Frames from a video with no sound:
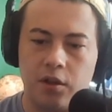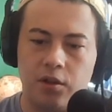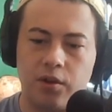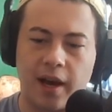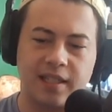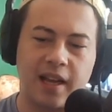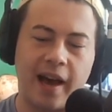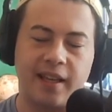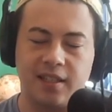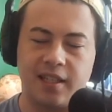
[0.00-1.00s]
You guys, I
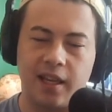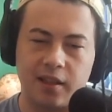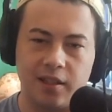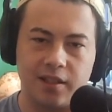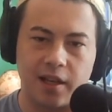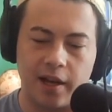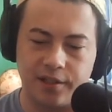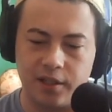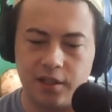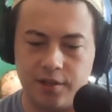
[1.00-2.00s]
could take these
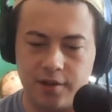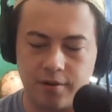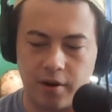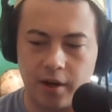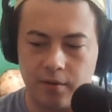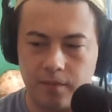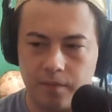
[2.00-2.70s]
guys easy, right?